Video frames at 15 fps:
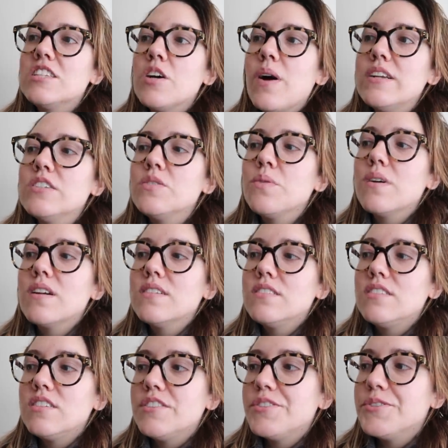So I just wanted
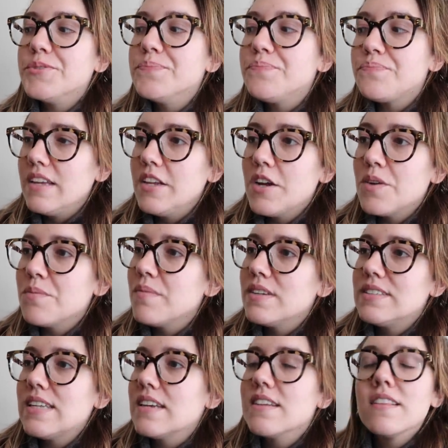to, you know,
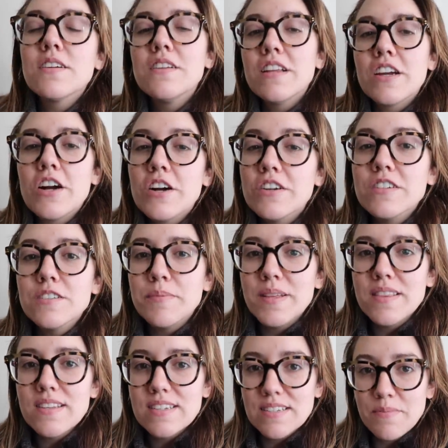send a little
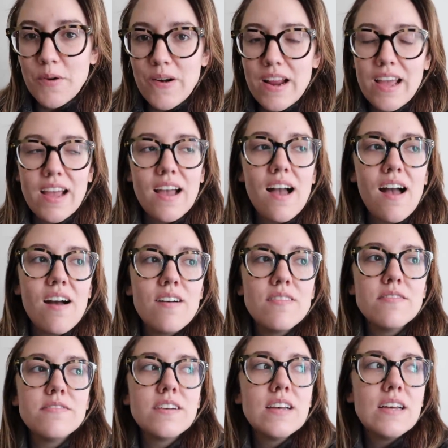encouragement this morning of,